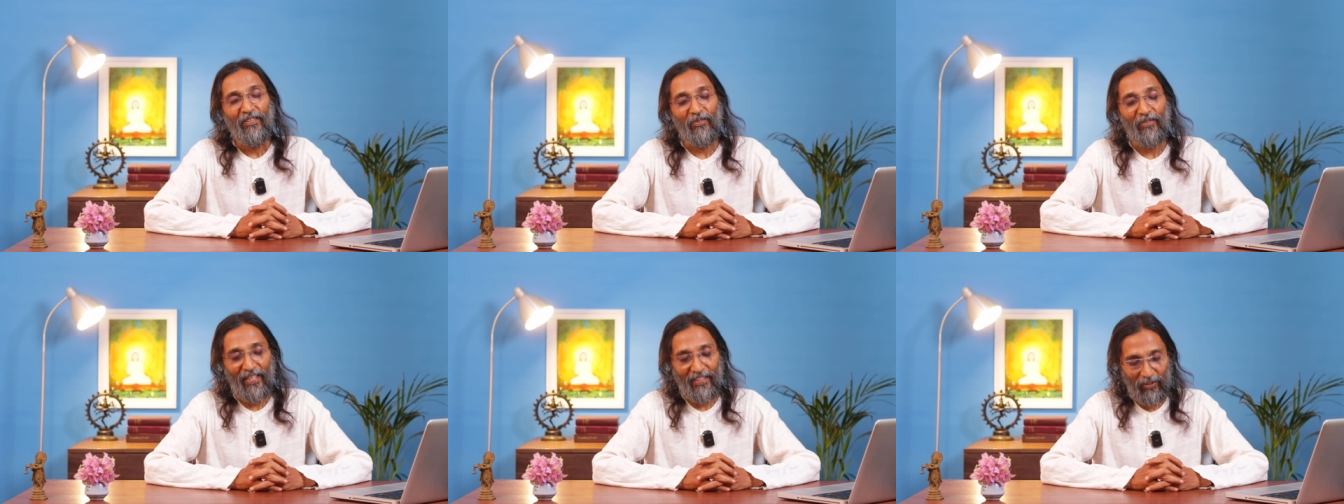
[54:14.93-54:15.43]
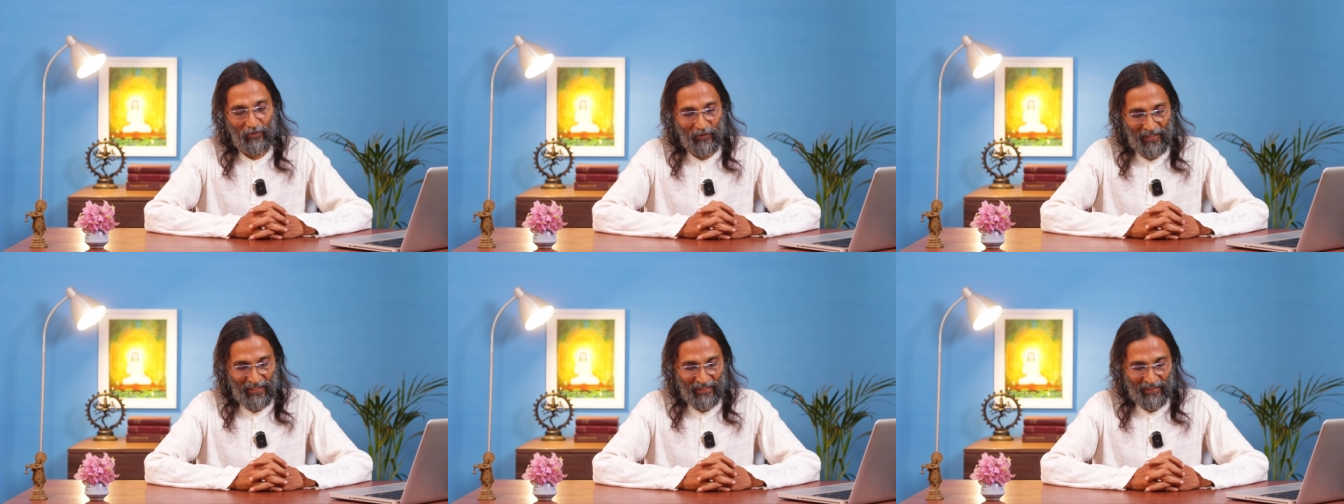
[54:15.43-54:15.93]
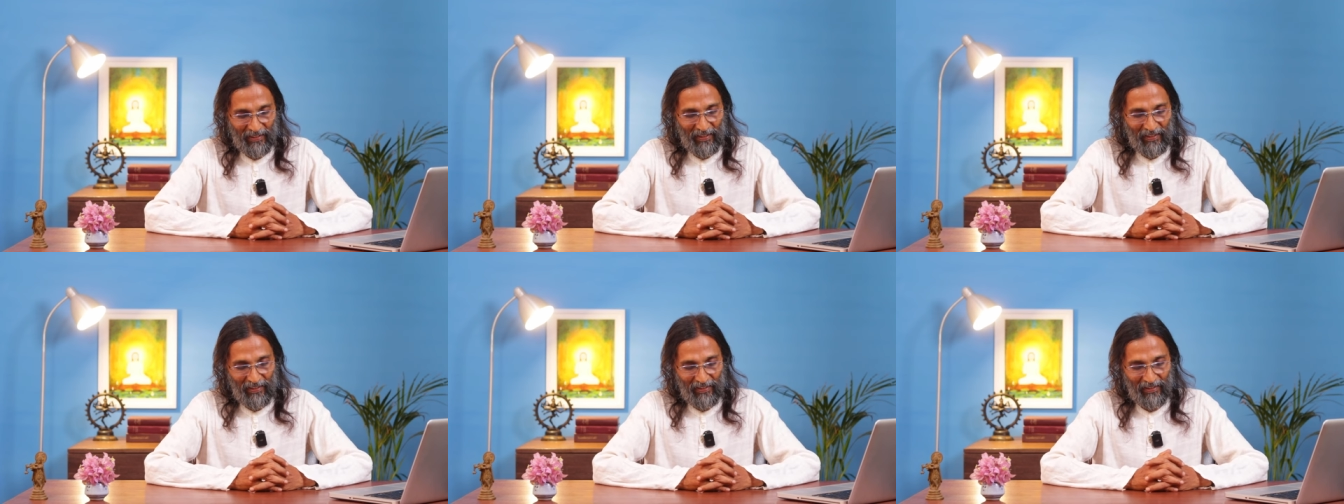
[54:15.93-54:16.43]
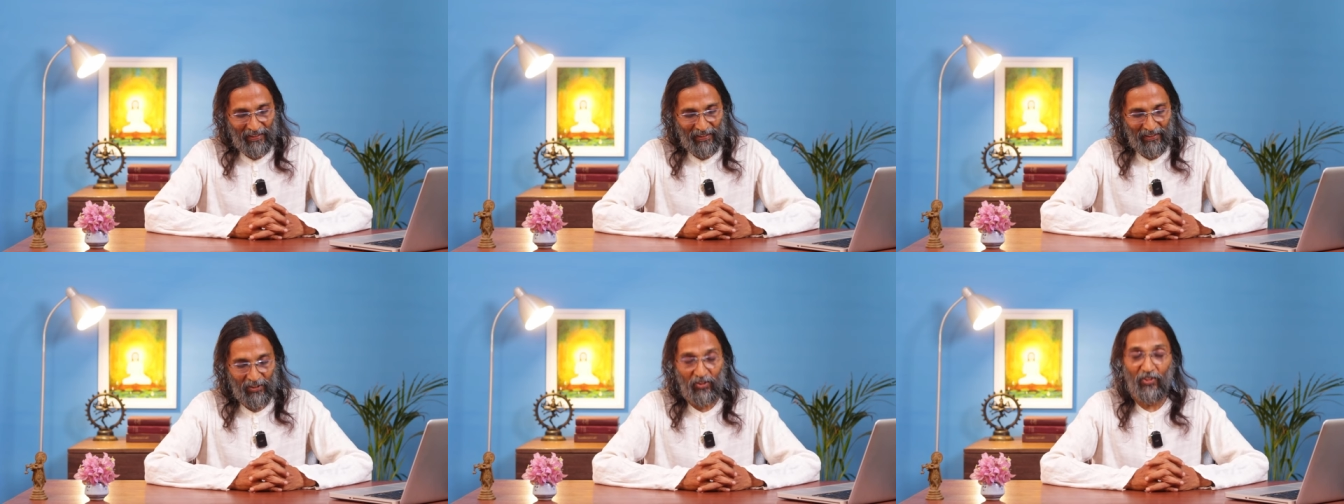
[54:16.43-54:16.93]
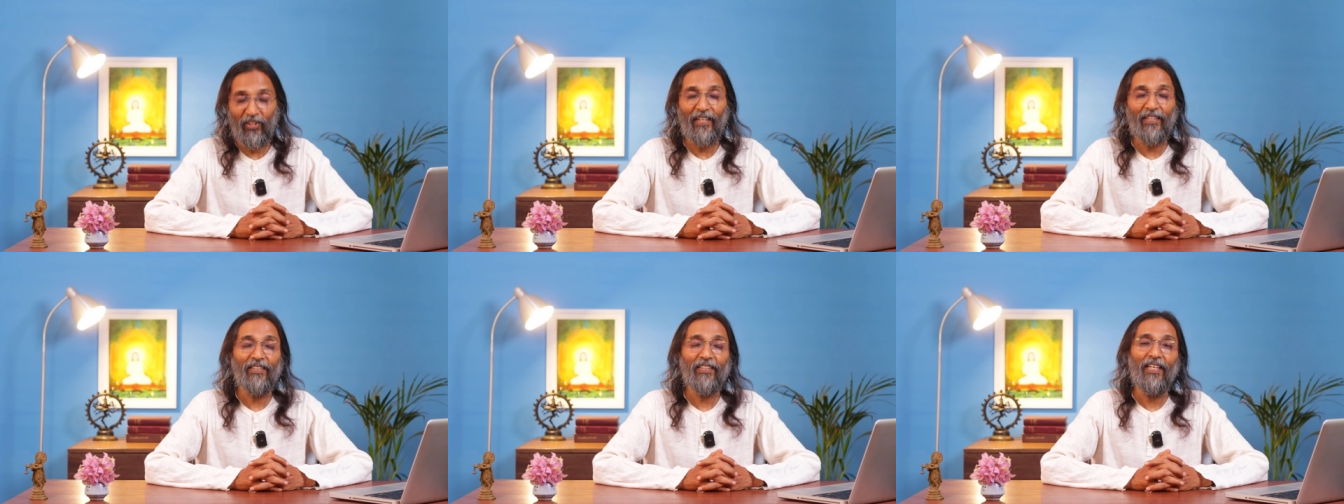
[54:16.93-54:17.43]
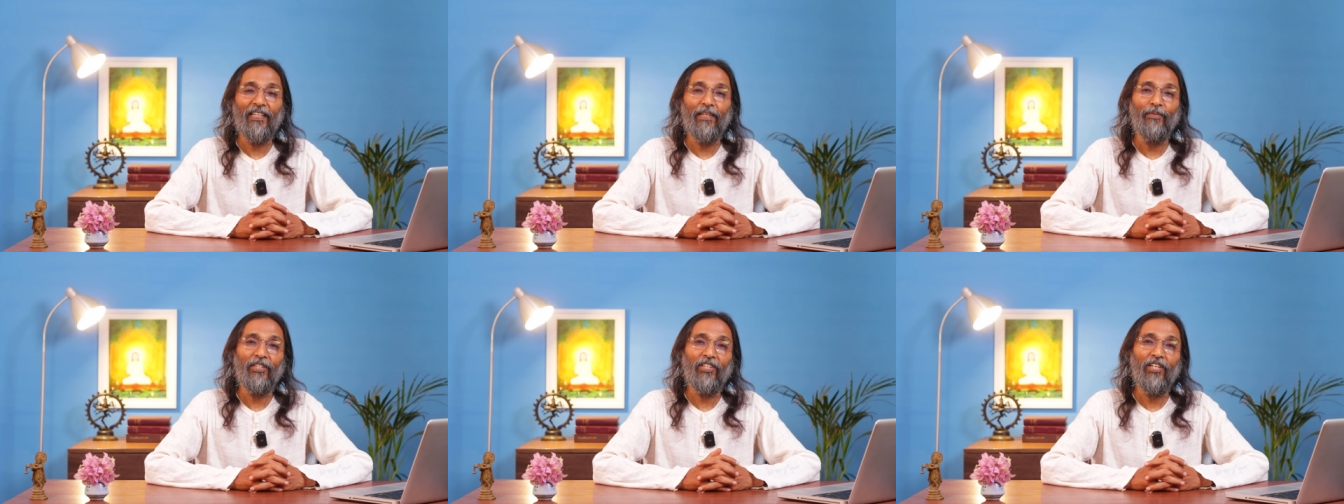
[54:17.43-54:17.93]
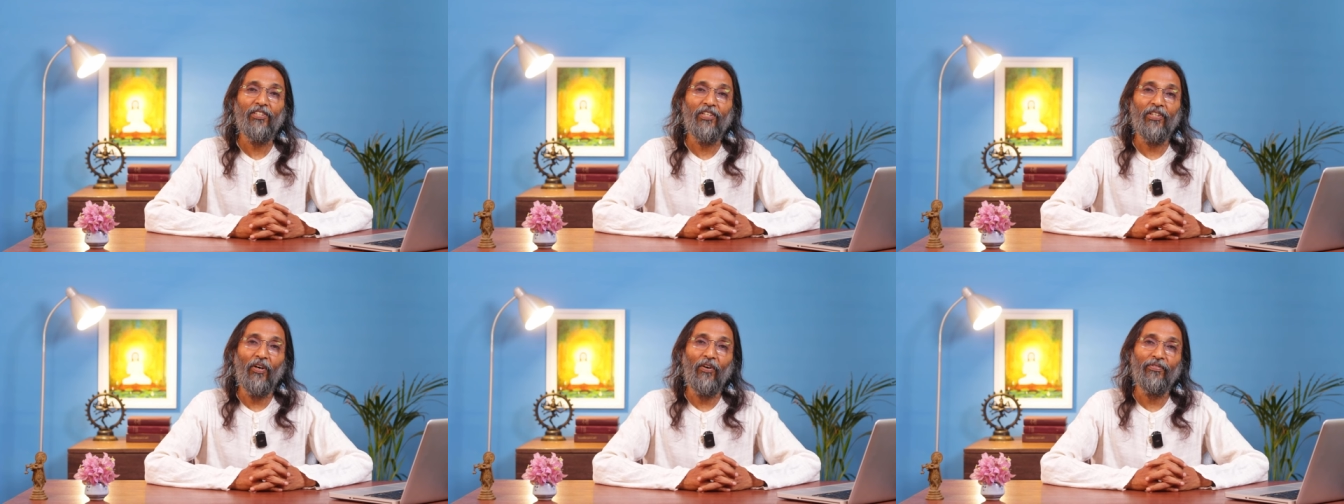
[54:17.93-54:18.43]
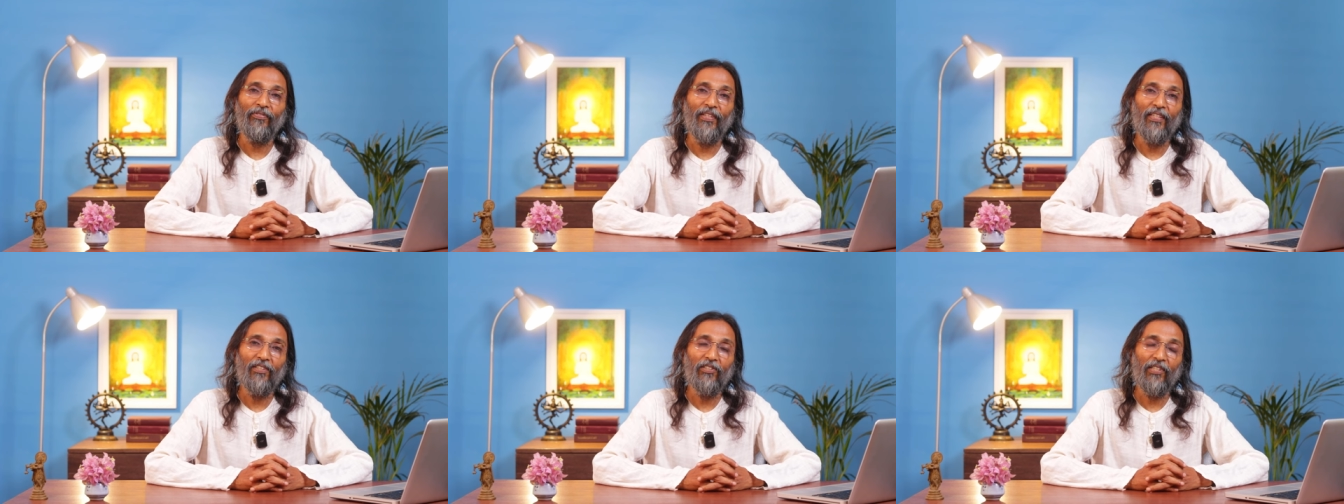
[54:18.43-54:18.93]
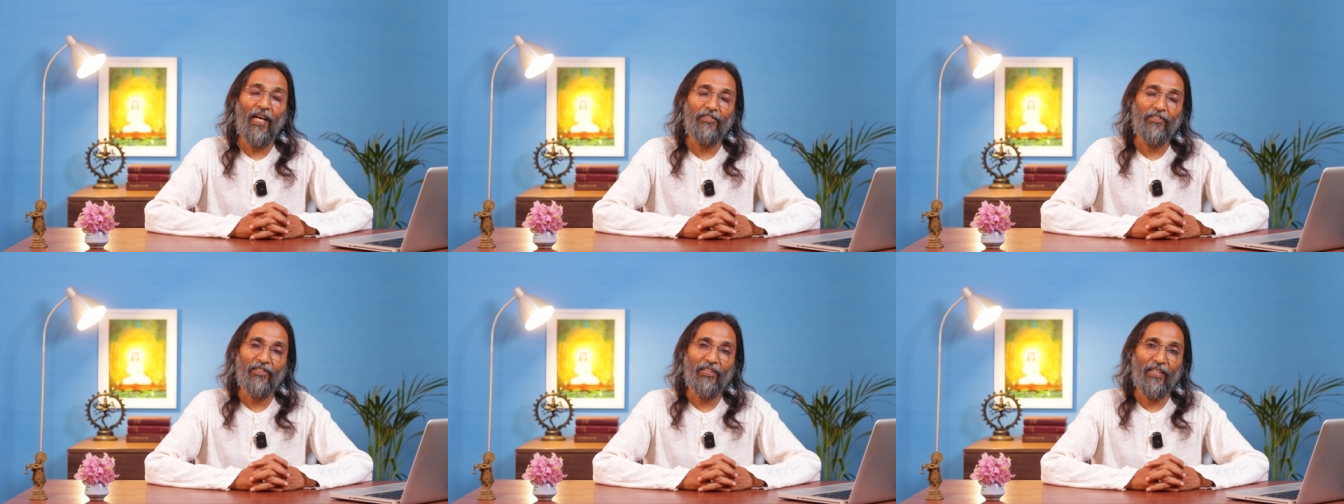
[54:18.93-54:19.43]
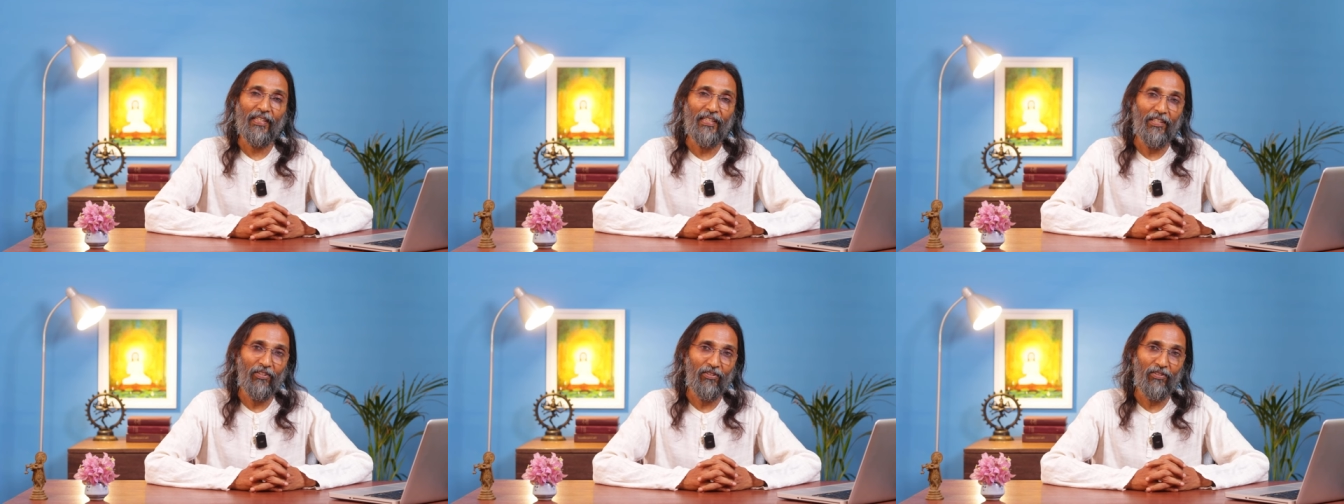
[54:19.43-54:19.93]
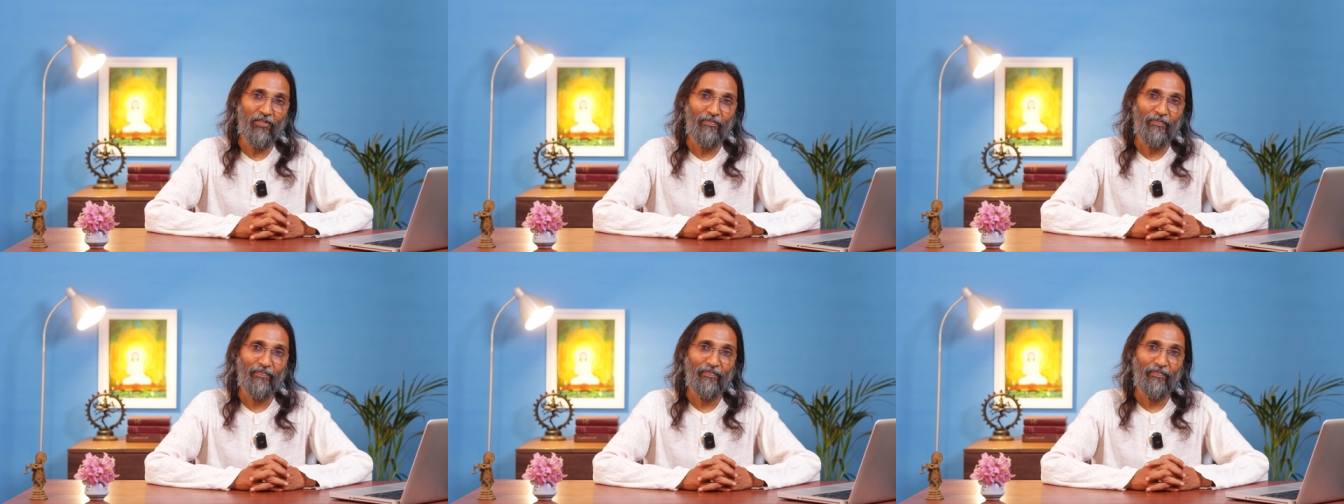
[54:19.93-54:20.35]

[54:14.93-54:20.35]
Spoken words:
So that's where the strength and limitation of the Shastra is,